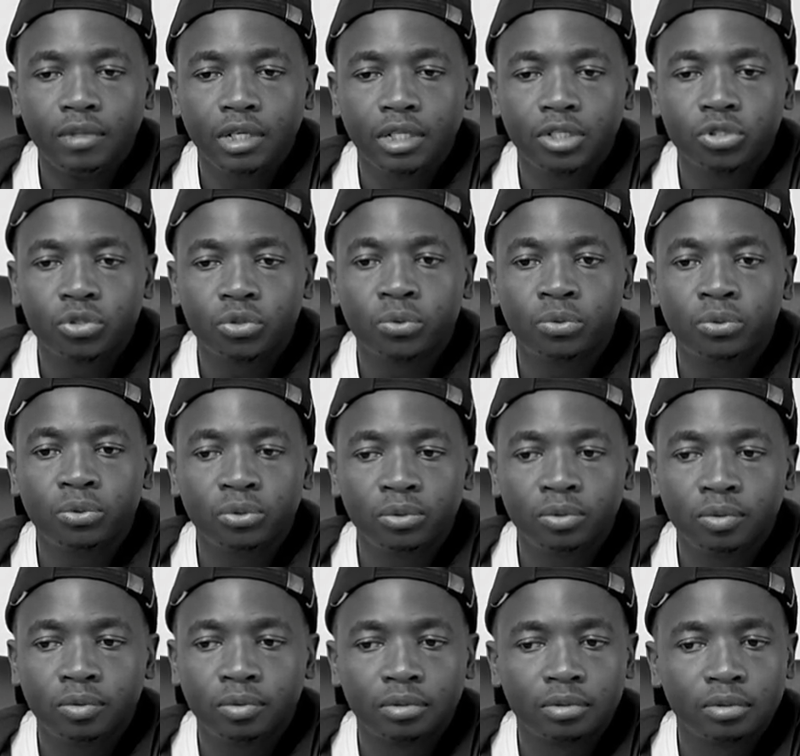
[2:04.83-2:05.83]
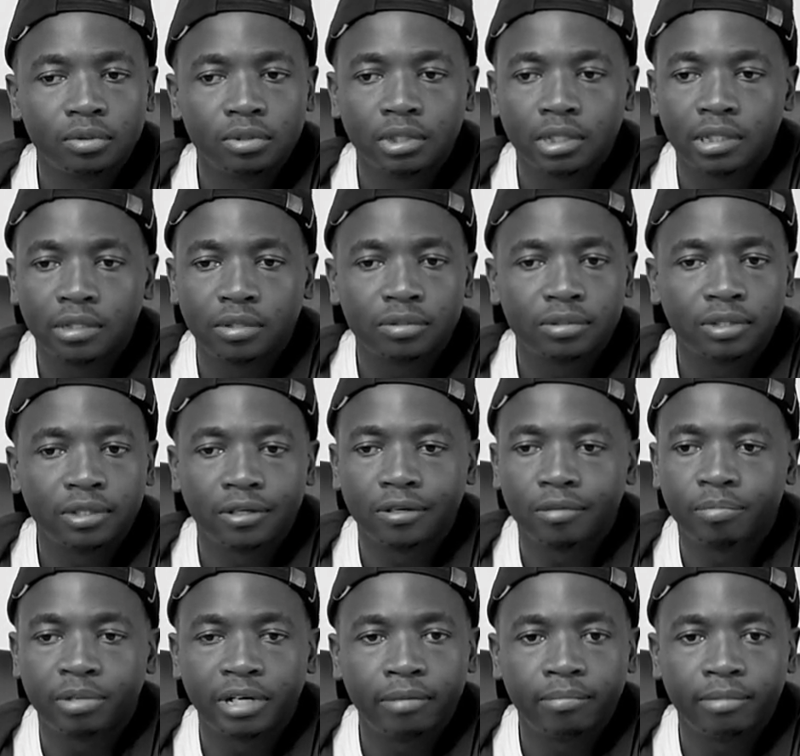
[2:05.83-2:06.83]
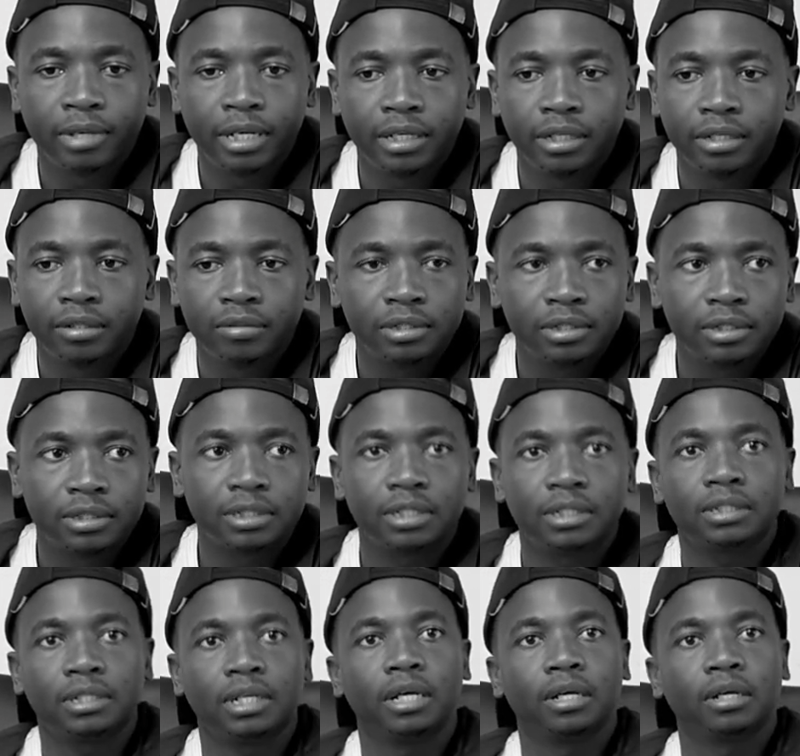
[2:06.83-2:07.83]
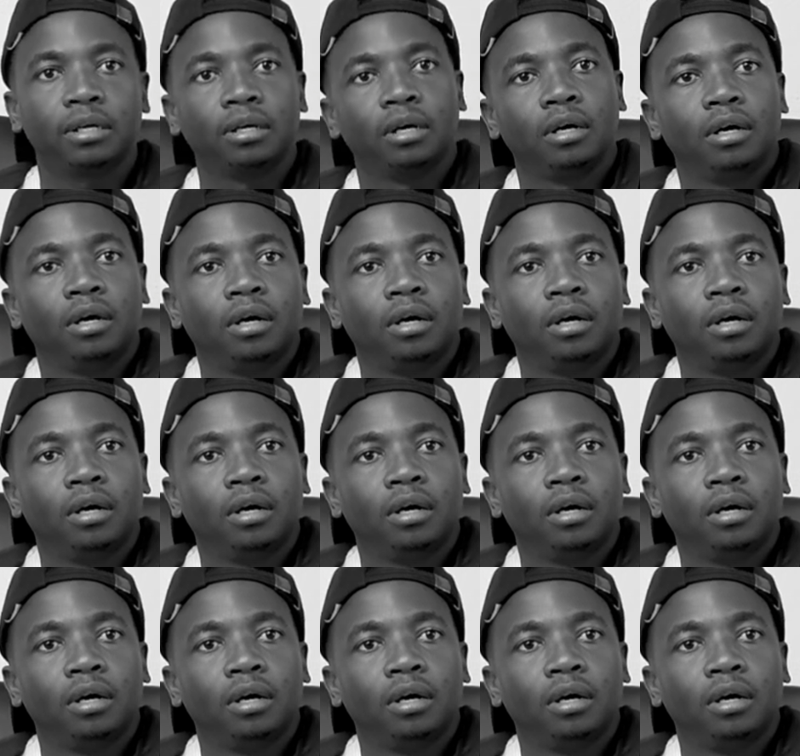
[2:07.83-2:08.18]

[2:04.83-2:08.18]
in school, so in our primary, it was just like